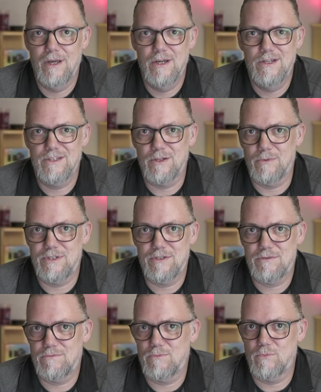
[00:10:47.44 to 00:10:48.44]
So
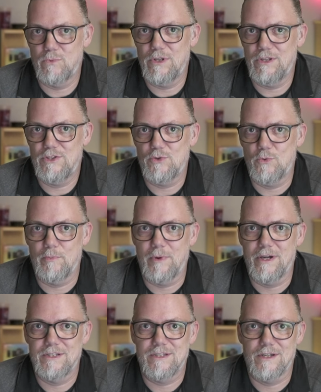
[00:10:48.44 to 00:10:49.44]
it's really short,
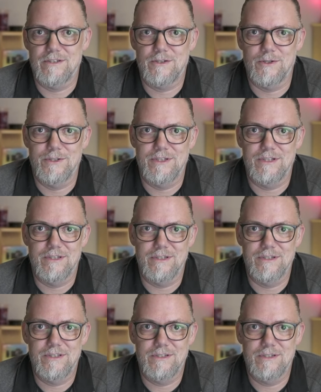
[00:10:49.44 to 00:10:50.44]
bite-sized content to
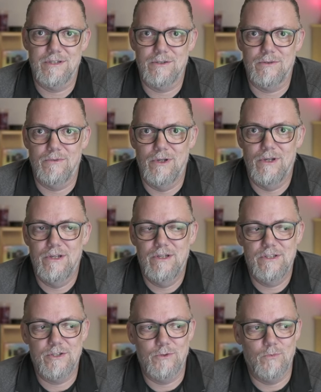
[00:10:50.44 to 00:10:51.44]
listen to.
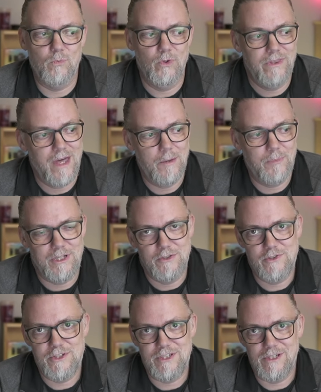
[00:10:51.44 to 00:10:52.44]
So would that be
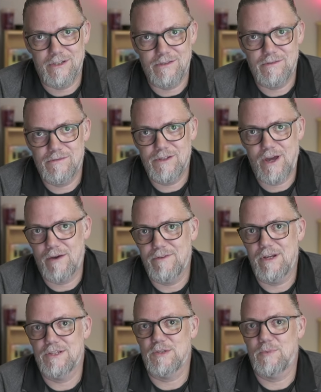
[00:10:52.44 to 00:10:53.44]
interesting to have it
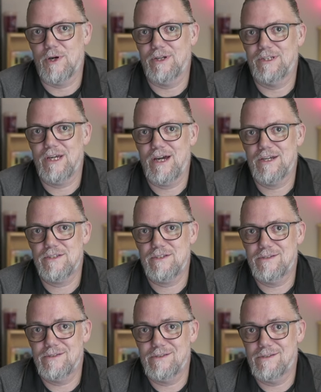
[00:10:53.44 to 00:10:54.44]
as a
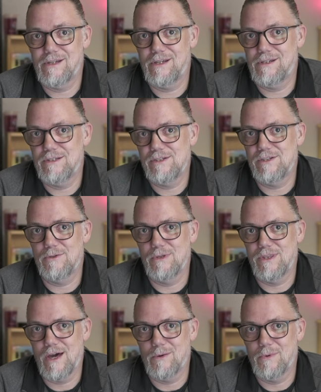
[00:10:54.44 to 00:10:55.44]
podcast and to do it
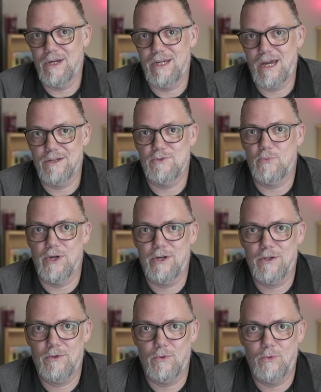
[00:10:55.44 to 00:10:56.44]
that way as
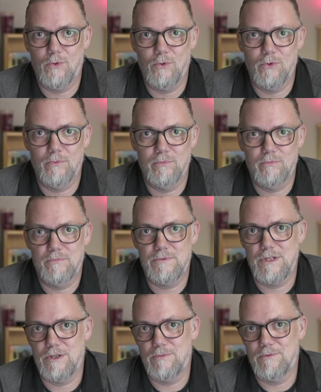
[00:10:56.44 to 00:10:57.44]
well? Or
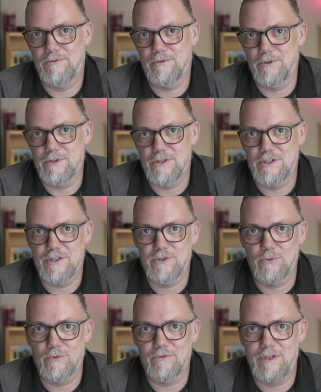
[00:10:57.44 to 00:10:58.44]
do you prefer to just
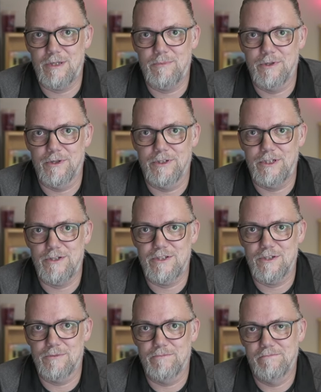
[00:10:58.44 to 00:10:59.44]
sort of keep it on
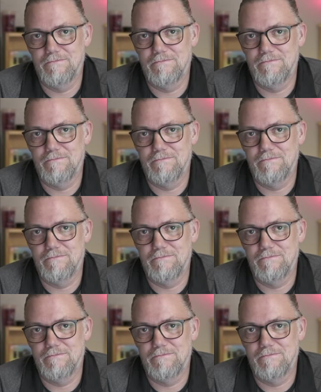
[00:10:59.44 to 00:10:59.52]
YouTube?